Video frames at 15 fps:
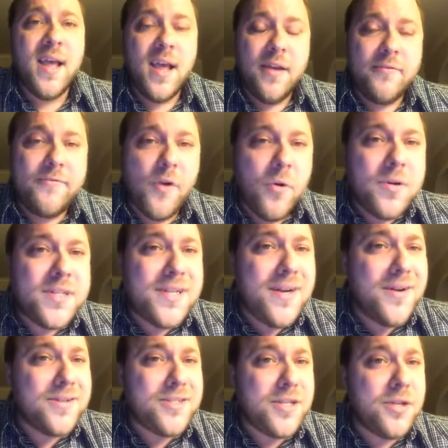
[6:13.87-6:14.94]
focusing
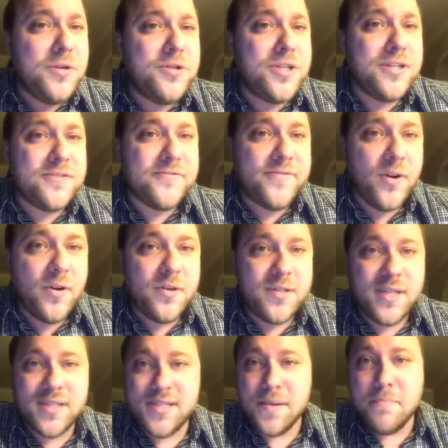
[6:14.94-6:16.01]
on solutions
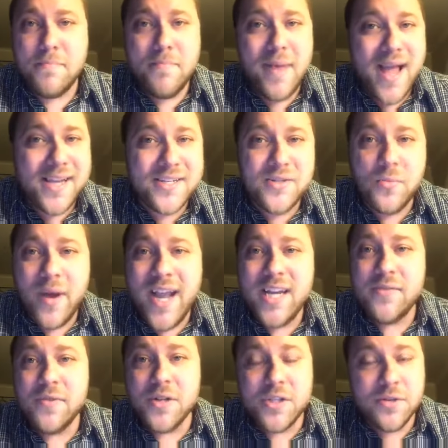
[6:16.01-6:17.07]
first is the best way to
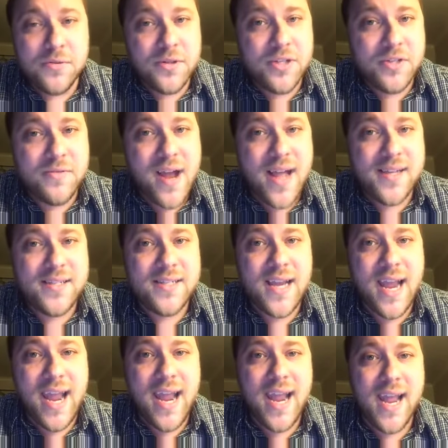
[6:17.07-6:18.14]
reduce stress
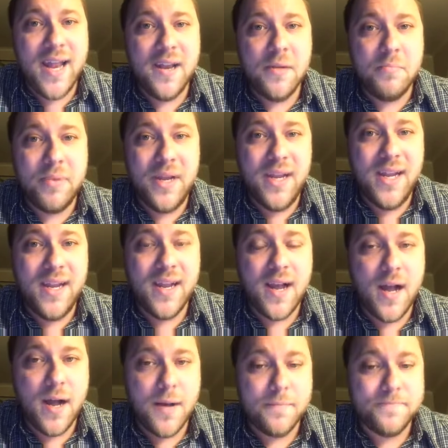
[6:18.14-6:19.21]
and be
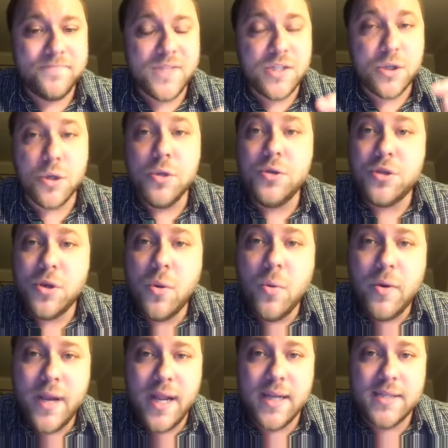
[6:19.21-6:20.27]
um,
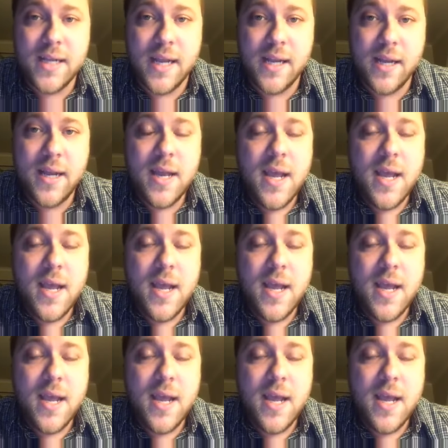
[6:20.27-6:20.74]
solution-oriented.